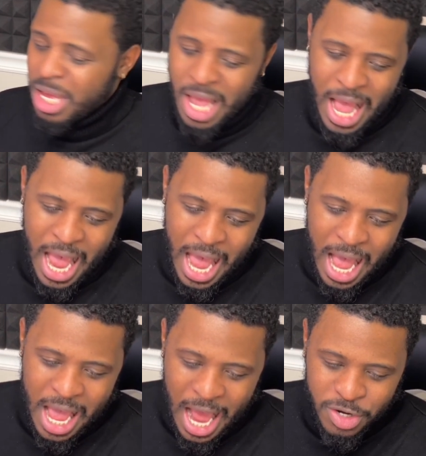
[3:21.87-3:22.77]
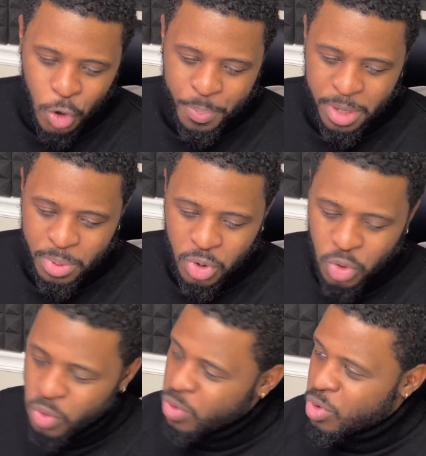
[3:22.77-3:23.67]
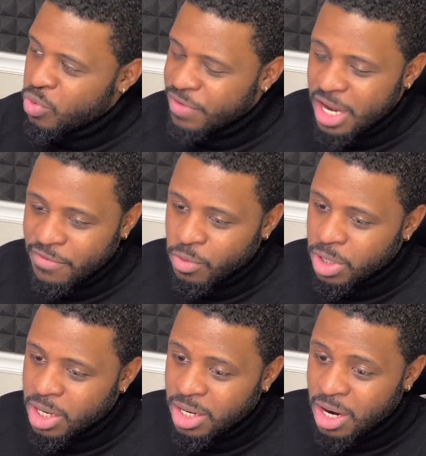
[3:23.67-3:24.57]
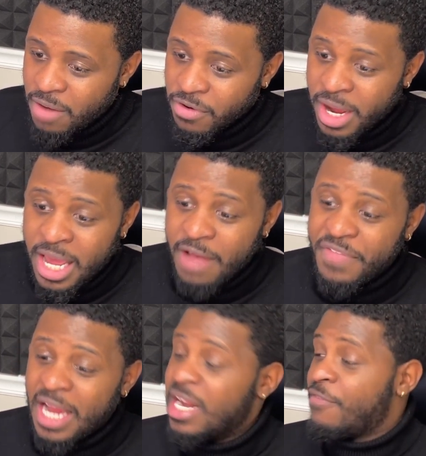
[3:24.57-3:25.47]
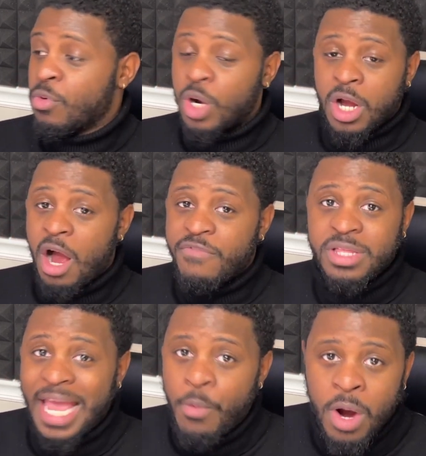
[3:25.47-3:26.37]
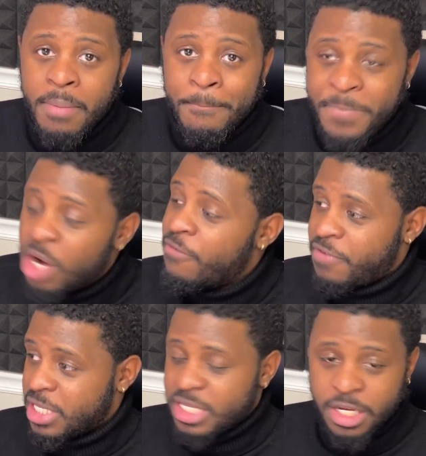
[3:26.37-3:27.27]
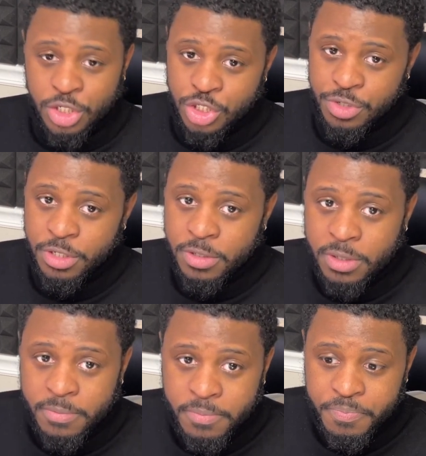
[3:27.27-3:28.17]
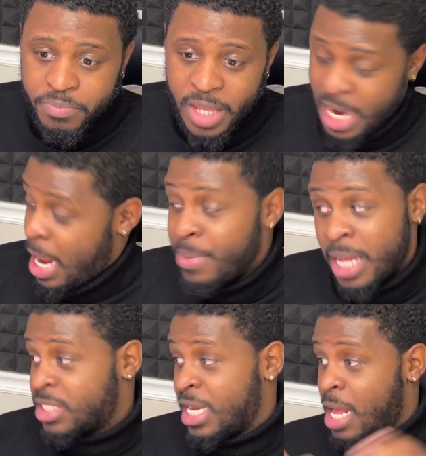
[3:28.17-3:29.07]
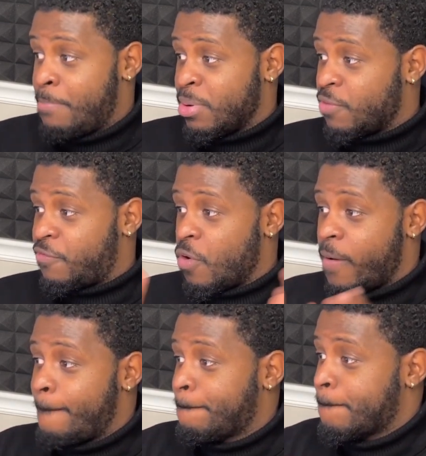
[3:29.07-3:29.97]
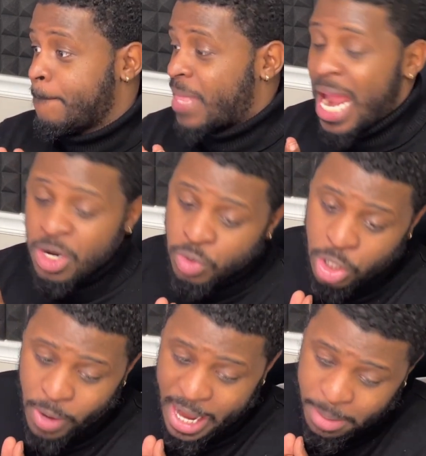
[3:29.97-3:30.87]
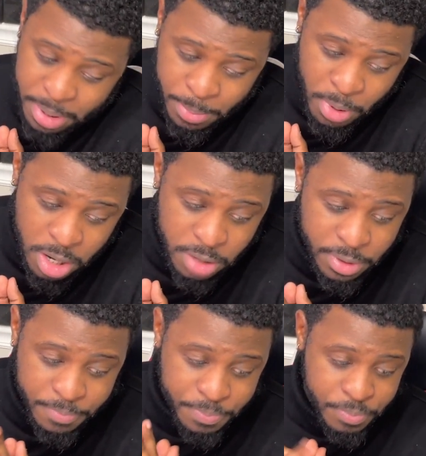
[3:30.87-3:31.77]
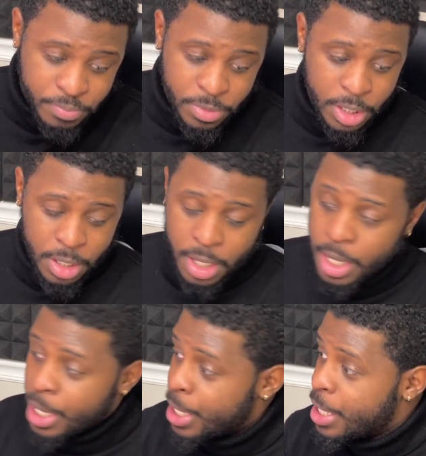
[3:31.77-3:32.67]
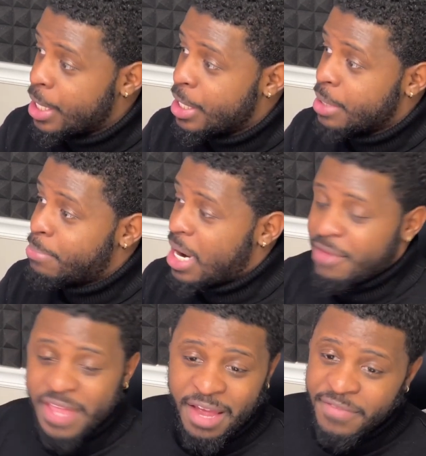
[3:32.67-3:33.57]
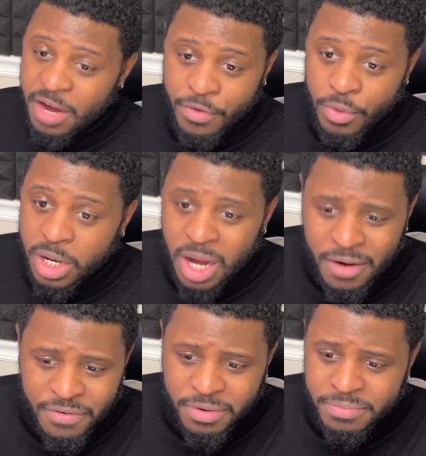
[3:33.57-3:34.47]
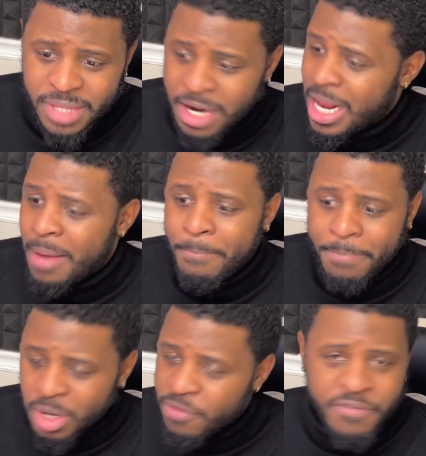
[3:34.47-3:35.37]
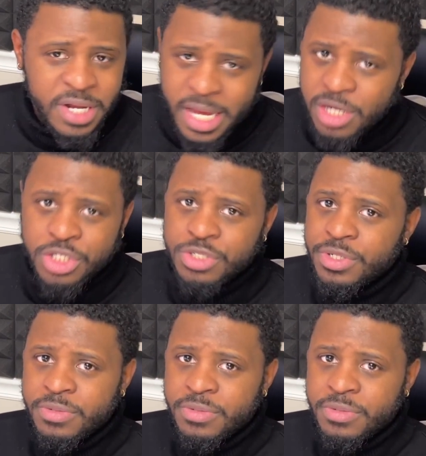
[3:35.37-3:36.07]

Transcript: I know people who've never recovered. If they never recovered, they weren't built for this industry. And I'm not saying I'm built for it. I don't know. I ain't been a part of it. But if they've never recovered, they're not built for the industry.